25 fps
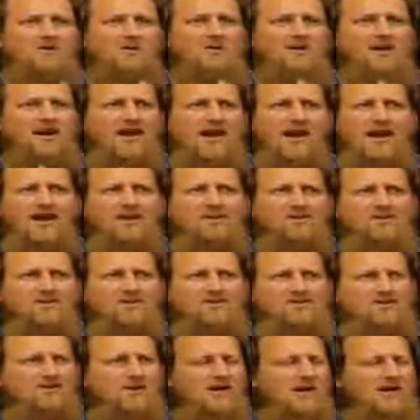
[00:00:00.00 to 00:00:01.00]
many
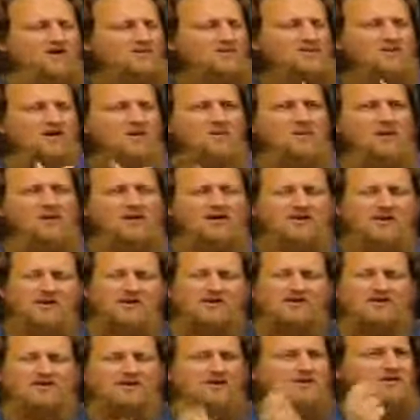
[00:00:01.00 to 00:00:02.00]
animals and we have so many
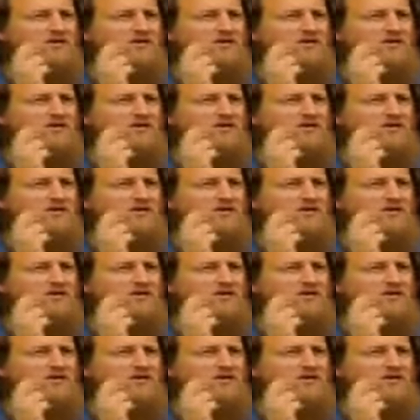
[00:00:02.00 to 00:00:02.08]
things. And